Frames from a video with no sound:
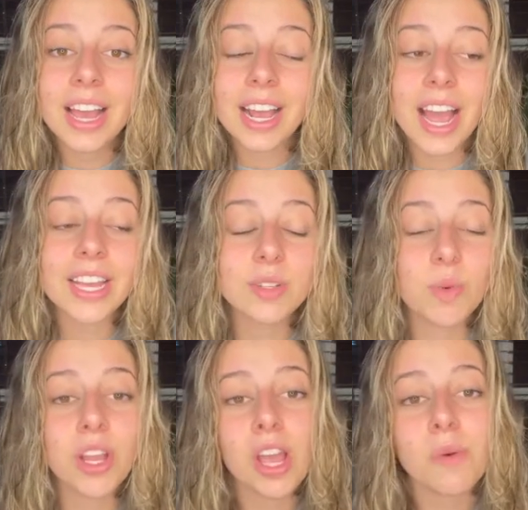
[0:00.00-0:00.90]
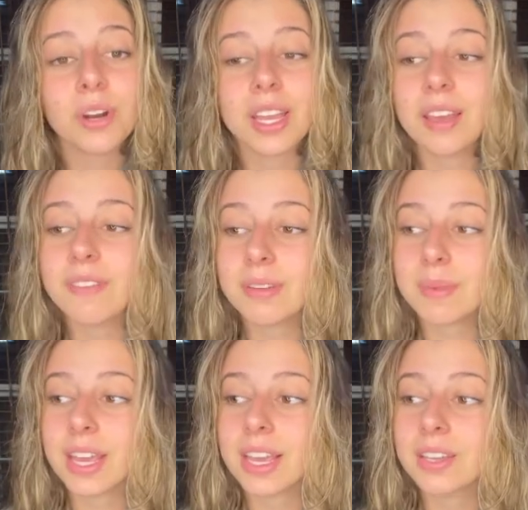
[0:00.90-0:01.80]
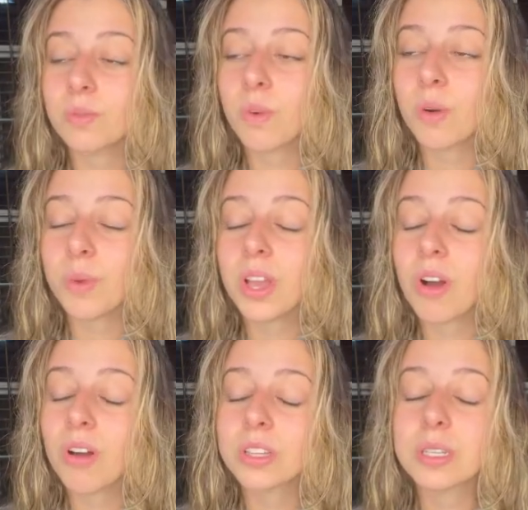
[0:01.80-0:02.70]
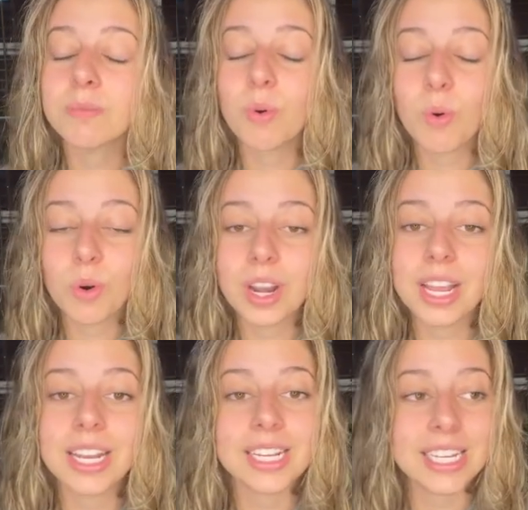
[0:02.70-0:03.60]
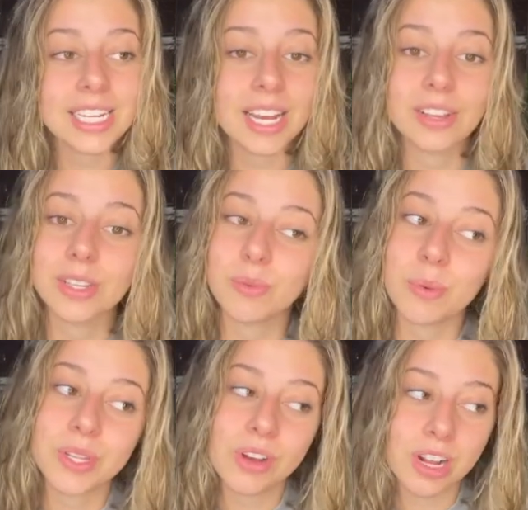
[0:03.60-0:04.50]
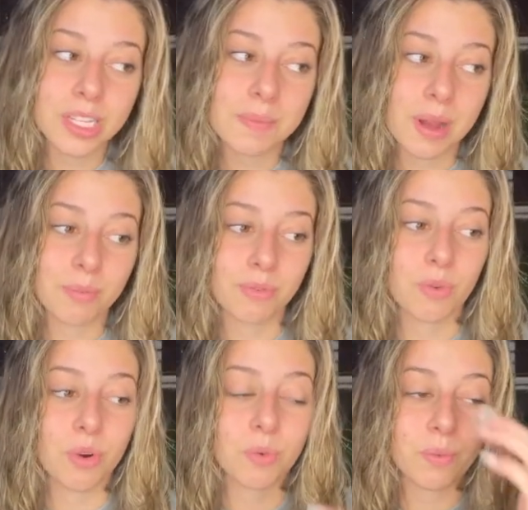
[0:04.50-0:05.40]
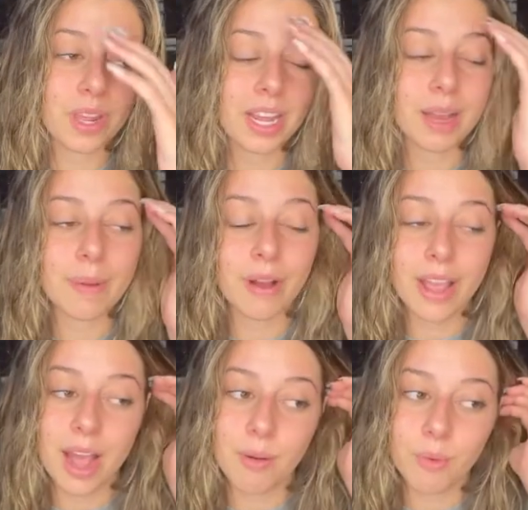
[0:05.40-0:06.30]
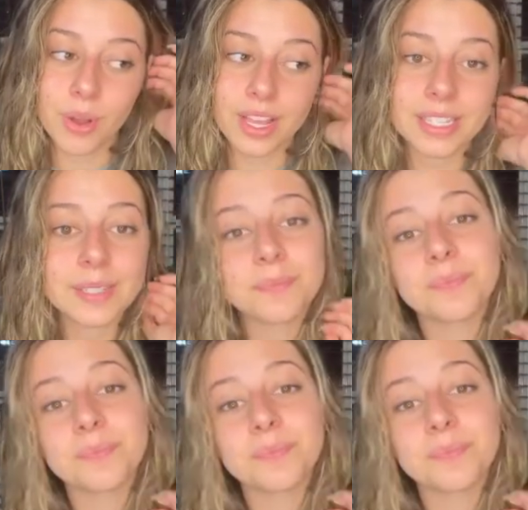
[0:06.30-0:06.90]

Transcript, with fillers: Guys, what y'all were giving me is what we call supporting details. Is what we talked about before reading about cowboys.